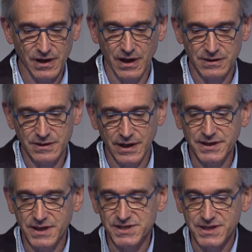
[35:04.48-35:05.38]
and
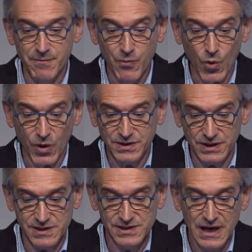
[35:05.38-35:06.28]
it is
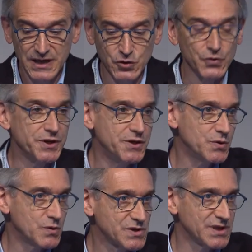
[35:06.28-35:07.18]
important to
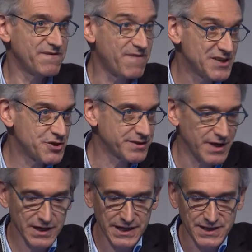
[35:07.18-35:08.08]
use a
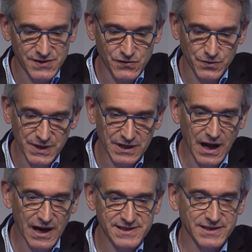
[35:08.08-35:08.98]
functional instrument
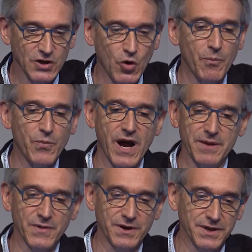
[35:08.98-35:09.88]
as a
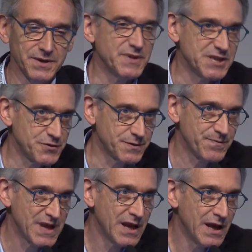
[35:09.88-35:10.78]
co-primary measure.
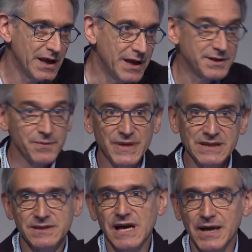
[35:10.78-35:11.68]
In the
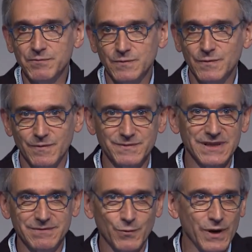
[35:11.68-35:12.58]

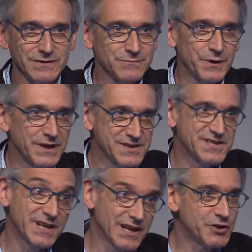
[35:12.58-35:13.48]
meantime, when we
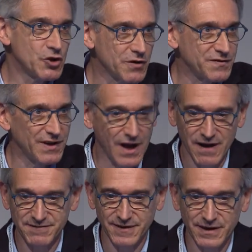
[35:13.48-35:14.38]
still not
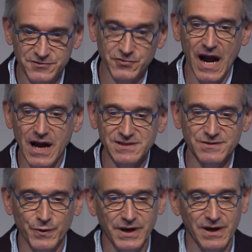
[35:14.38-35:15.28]
have drugs,
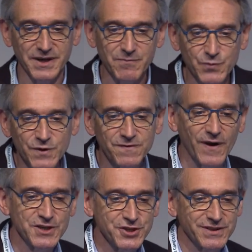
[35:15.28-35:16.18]
we can improve
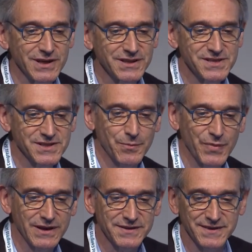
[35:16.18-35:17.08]
functional
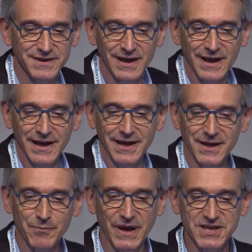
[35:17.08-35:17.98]
disability
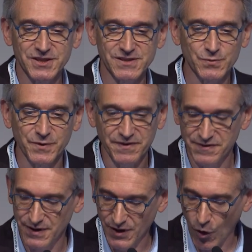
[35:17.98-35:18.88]
in patients with
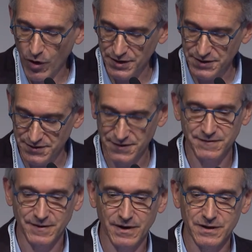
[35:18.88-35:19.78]
cognitive
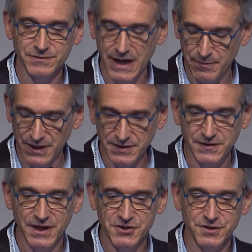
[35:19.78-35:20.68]

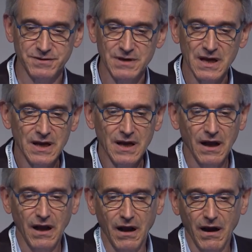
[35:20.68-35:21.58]
rehabilitation,
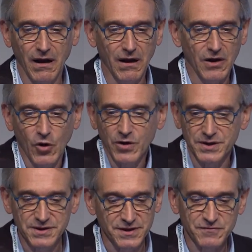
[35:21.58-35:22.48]

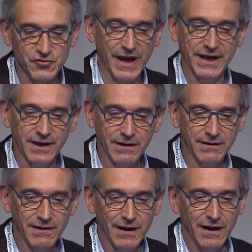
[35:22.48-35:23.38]
cognitive training,
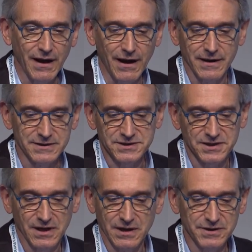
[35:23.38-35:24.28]
and
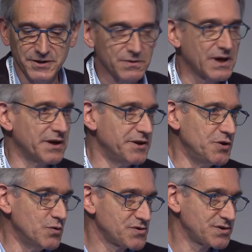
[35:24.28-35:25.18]
you can
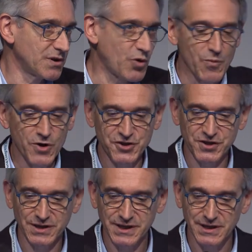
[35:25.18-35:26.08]
use
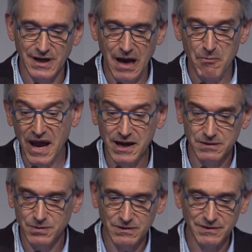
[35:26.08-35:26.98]
commercially
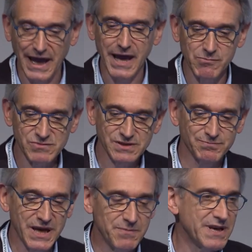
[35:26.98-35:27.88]
available games,
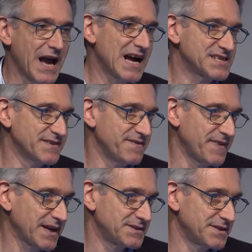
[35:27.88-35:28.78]
maybe as
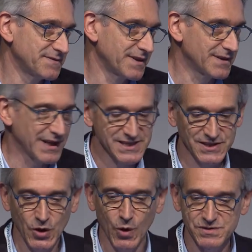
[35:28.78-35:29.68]
effective and less
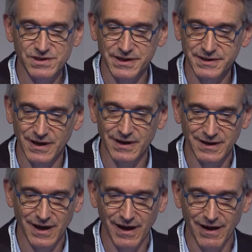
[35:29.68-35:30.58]
costly than
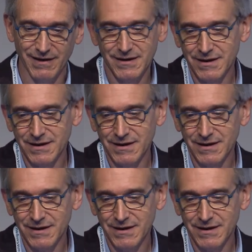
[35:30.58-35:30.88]
a